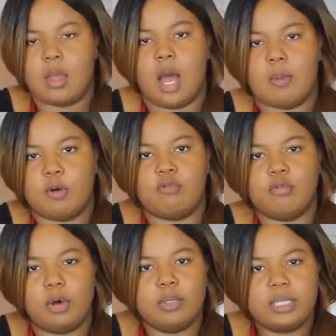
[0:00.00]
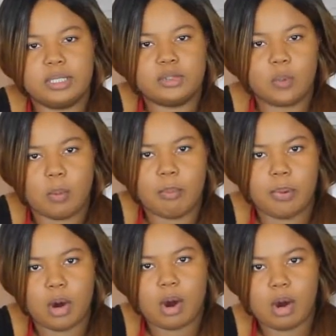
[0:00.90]
I'm going to roll it into a
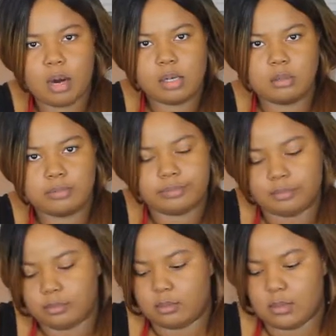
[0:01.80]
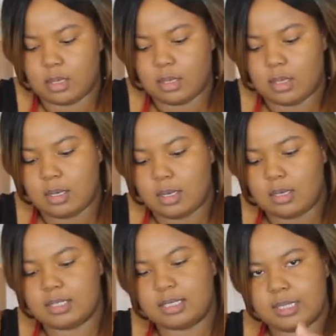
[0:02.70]
ball,
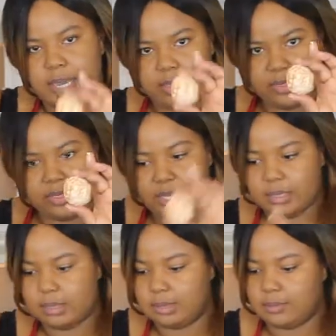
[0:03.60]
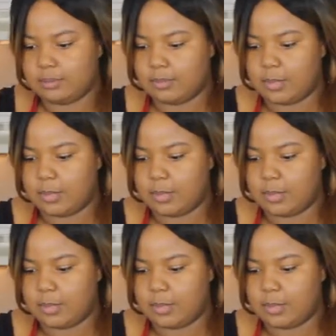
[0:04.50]
just like this.